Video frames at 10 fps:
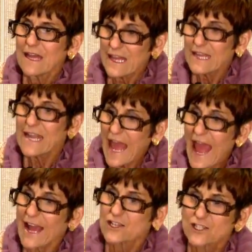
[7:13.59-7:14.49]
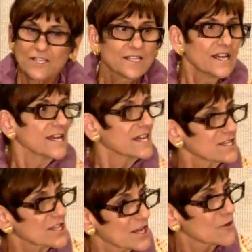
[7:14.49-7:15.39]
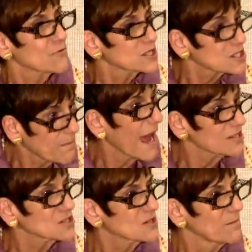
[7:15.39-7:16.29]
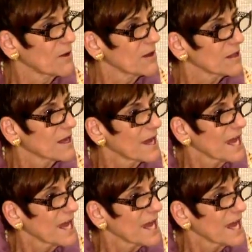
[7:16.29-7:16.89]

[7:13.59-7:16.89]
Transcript: Inaction is irresponsible.